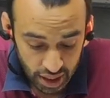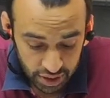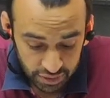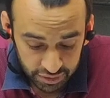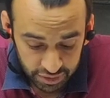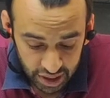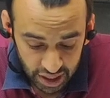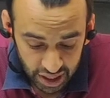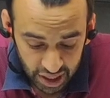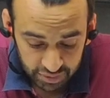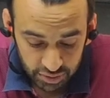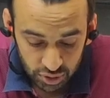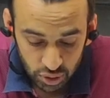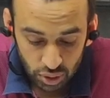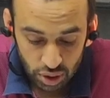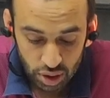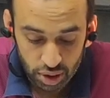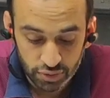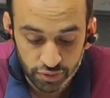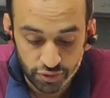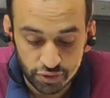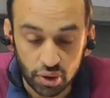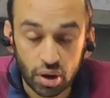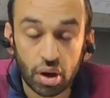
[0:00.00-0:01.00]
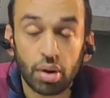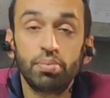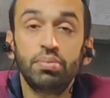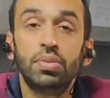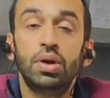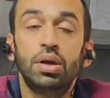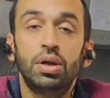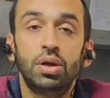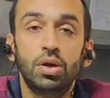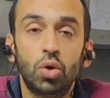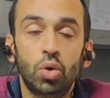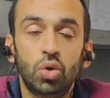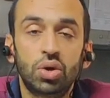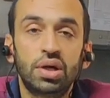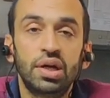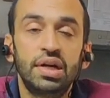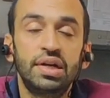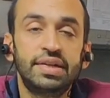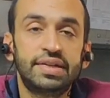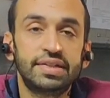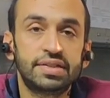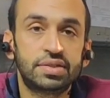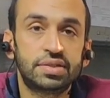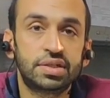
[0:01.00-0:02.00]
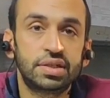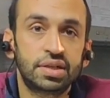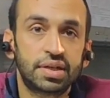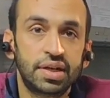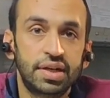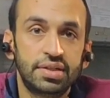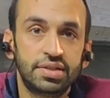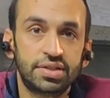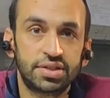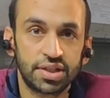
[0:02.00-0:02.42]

we have to inform local, district and